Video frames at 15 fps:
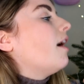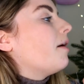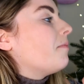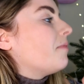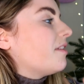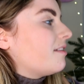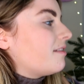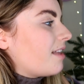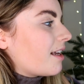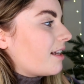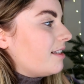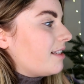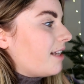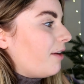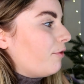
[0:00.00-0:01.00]
Um, the
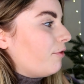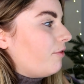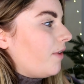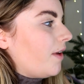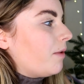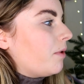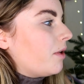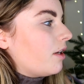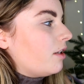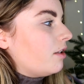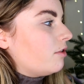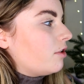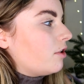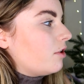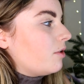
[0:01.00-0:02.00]
second outfit we're going
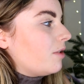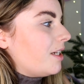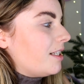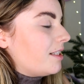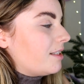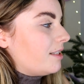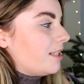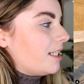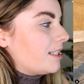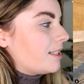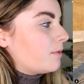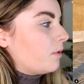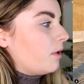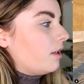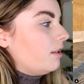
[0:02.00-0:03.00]
to do is
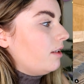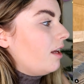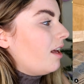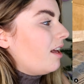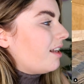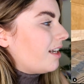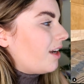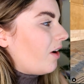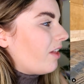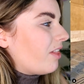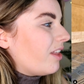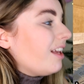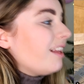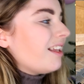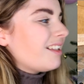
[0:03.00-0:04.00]
this one. Now I
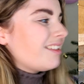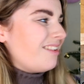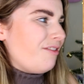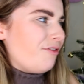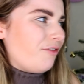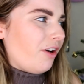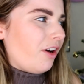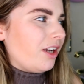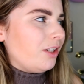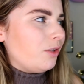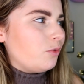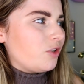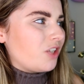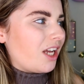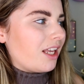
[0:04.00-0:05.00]
think that's a
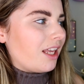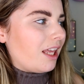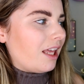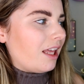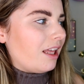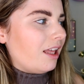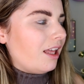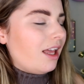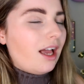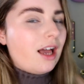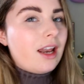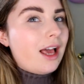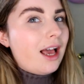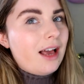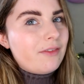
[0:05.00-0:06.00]
vinyl jacket
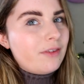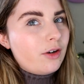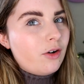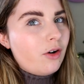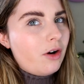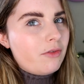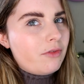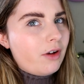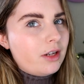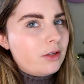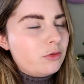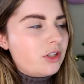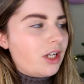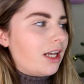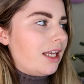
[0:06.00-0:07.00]
and I haven't got a
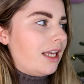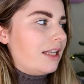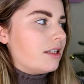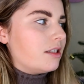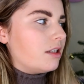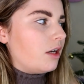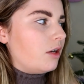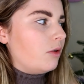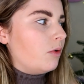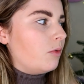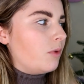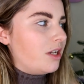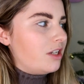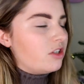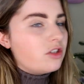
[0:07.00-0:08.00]
vinyl jacket so
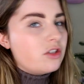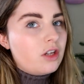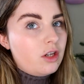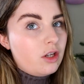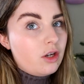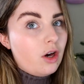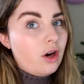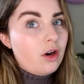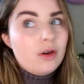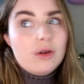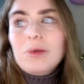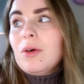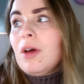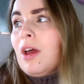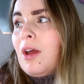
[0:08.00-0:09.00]
we're just going to
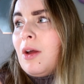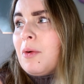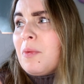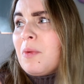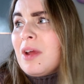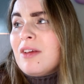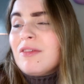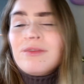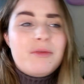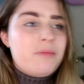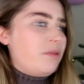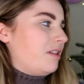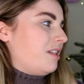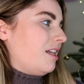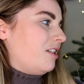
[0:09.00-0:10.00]
go with
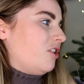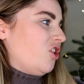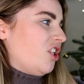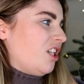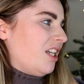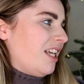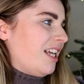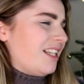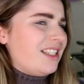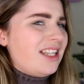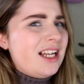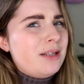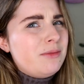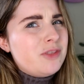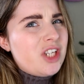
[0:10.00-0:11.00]
potentially a
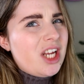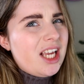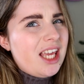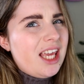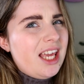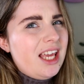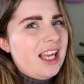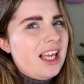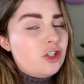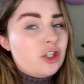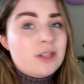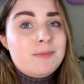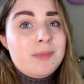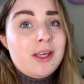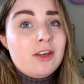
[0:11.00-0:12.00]
denim jacket
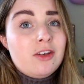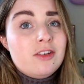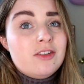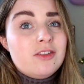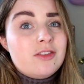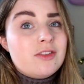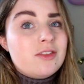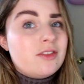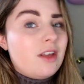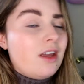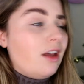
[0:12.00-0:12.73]
just because